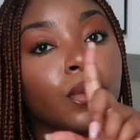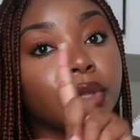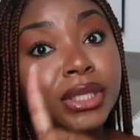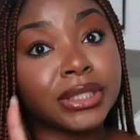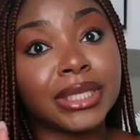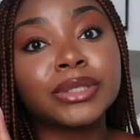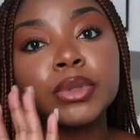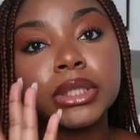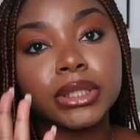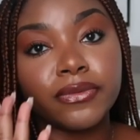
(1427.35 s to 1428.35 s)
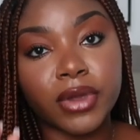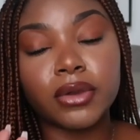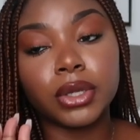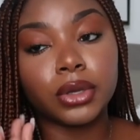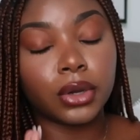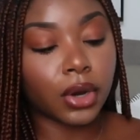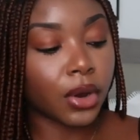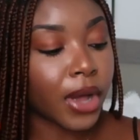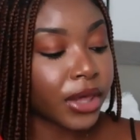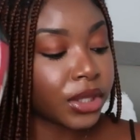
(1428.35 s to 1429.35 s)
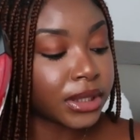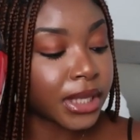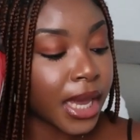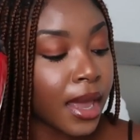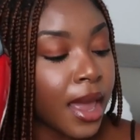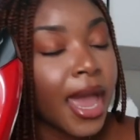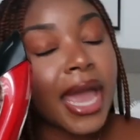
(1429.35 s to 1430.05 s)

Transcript: which is, this one is the very Good Girl, I should say.